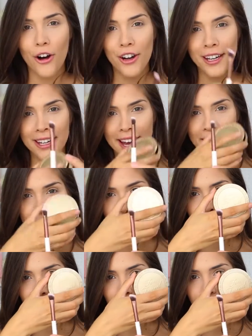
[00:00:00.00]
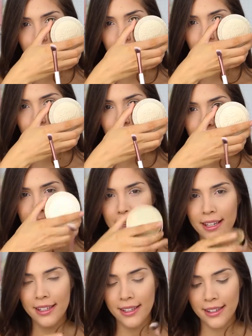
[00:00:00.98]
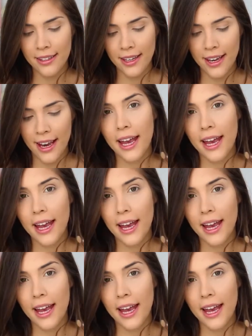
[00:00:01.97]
On an angled fluffy brush like this.